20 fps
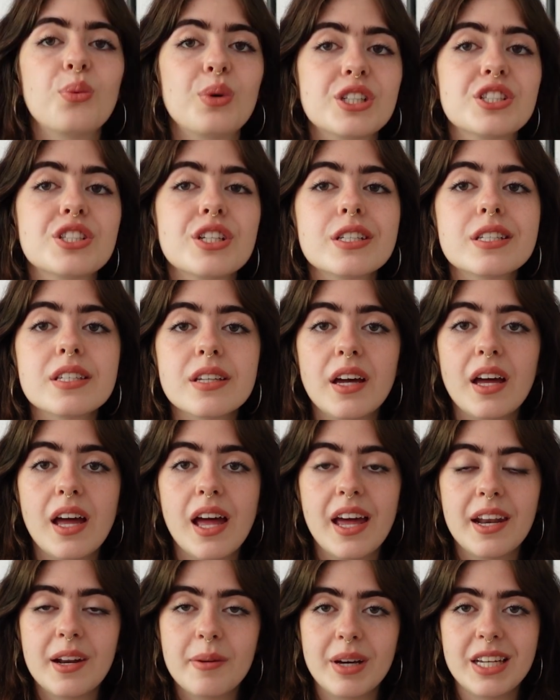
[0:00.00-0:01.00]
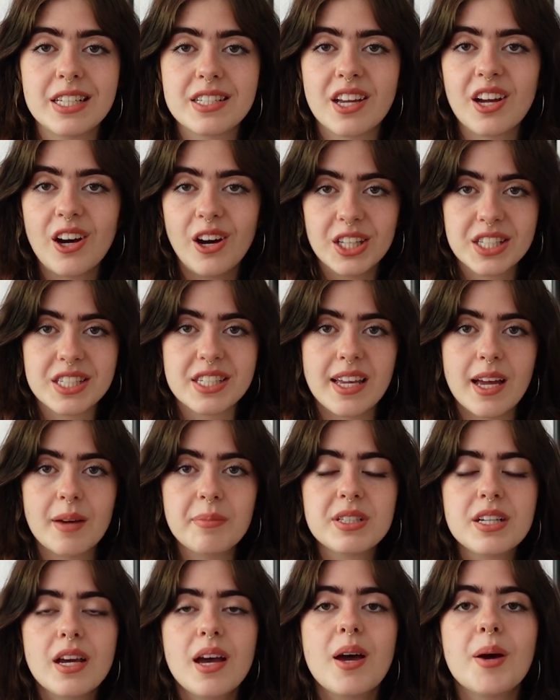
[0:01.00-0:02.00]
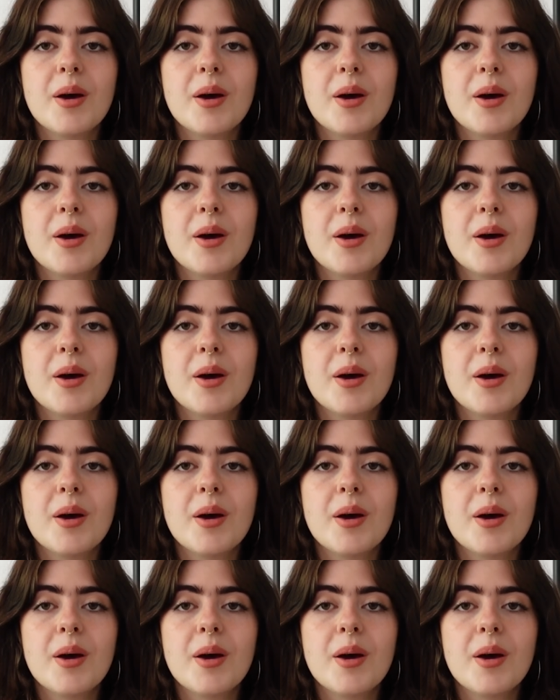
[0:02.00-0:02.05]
which is an amazing concept.